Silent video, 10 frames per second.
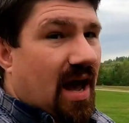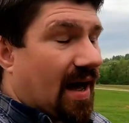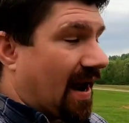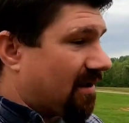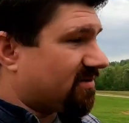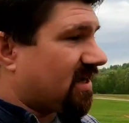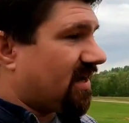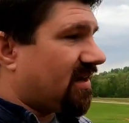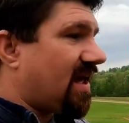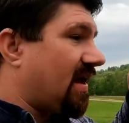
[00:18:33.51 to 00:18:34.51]
And
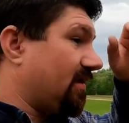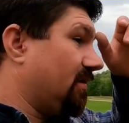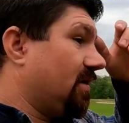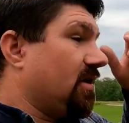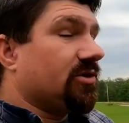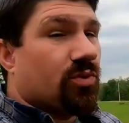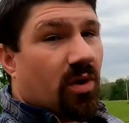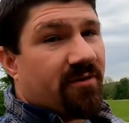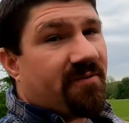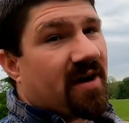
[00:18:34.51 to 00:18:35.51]
outside of that,
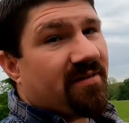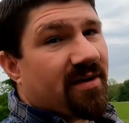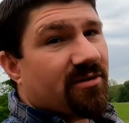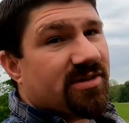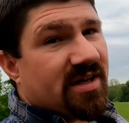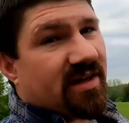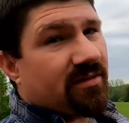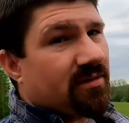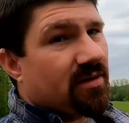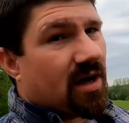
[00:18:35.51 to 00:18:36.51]
25 hours
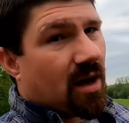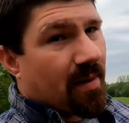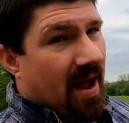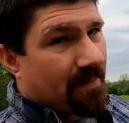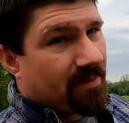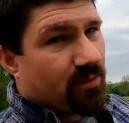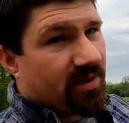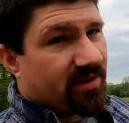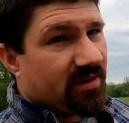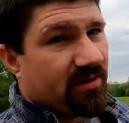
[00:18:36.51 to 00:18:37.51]
in, I'm happy
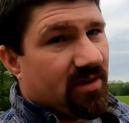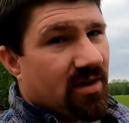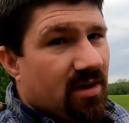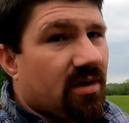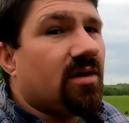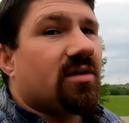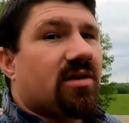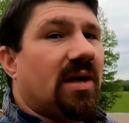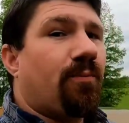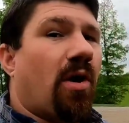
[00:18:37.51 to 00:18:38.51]
with it.
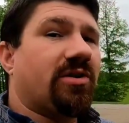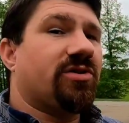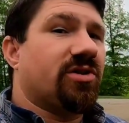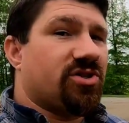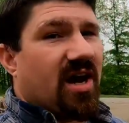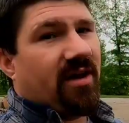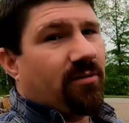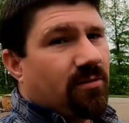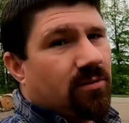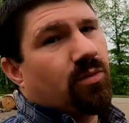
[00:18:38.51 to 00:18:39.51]
Keep watching the
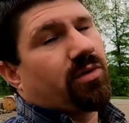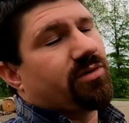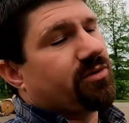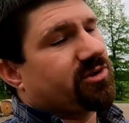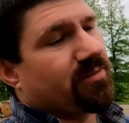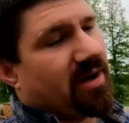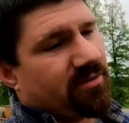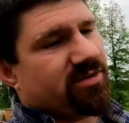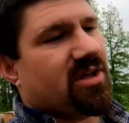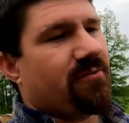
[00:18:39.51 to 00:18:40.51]
channel. We're going to do some
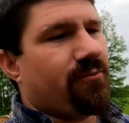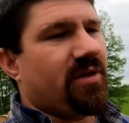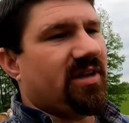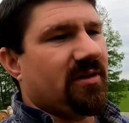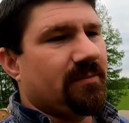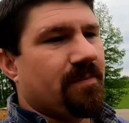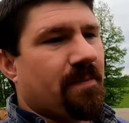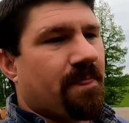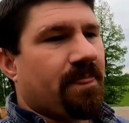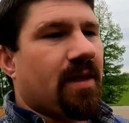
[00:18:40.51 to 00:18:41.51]
other stuff with it.
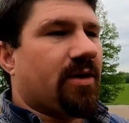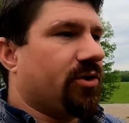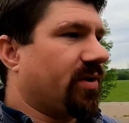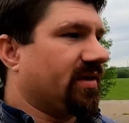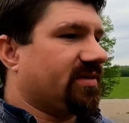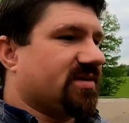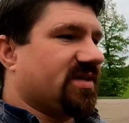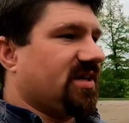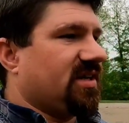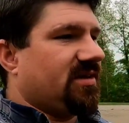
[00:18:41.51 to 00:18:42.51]
You'll get to
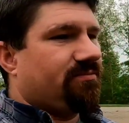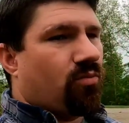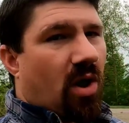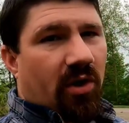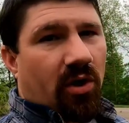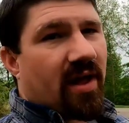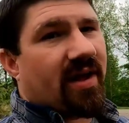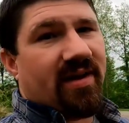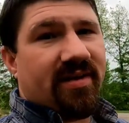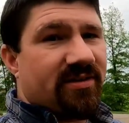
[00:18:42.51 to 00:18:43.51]
see what and all I
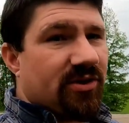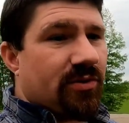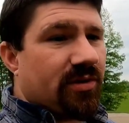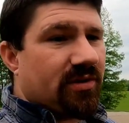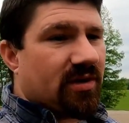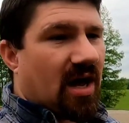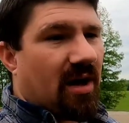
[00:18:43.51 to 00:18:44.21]
get into it.